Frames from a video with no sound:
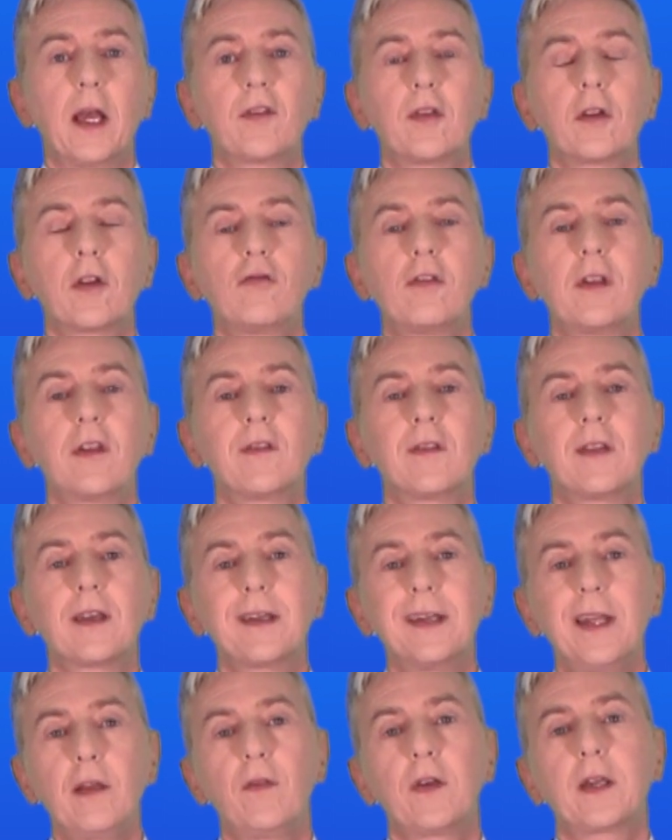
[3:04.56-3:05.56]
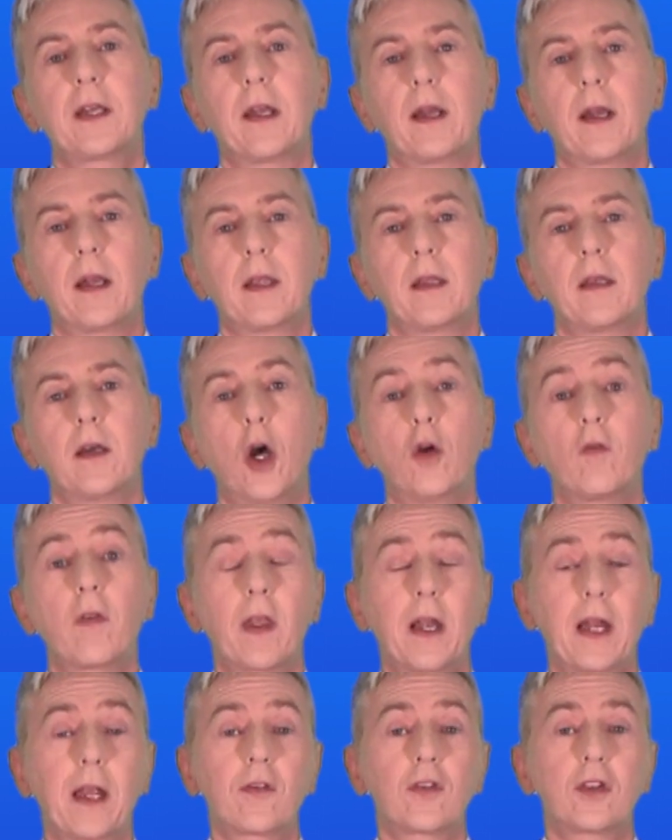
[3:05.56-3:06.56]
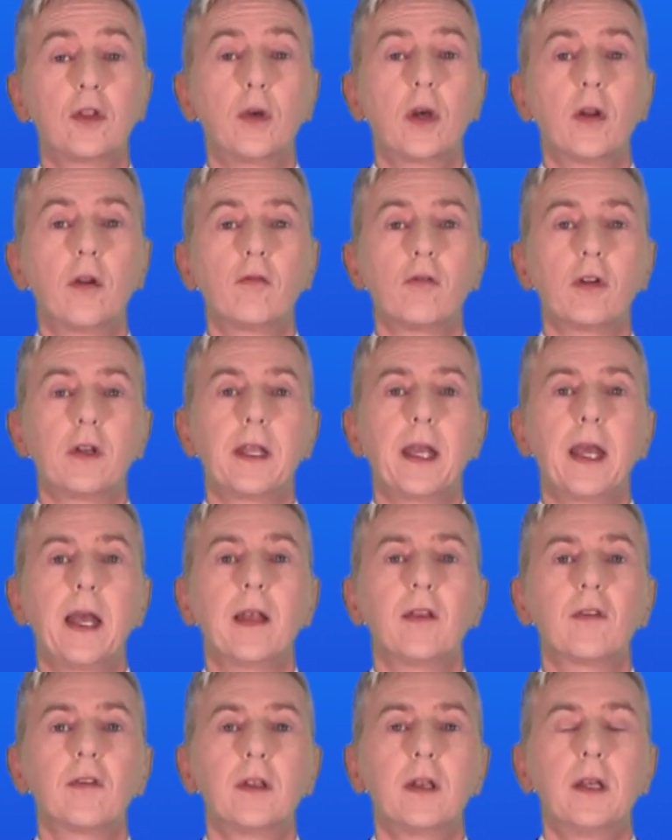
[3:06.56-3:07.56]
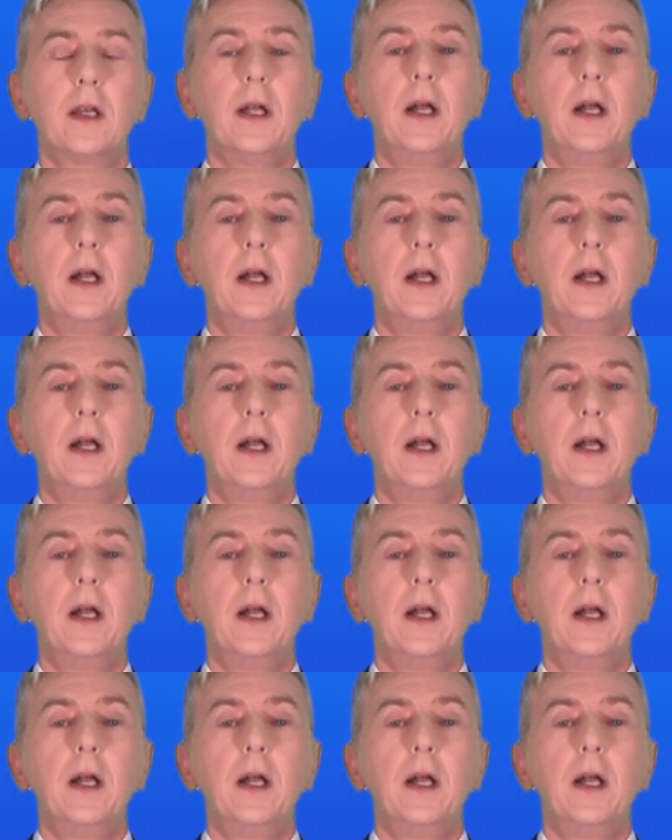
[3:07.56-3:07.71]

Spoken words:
has increased significantly over the last 200 years,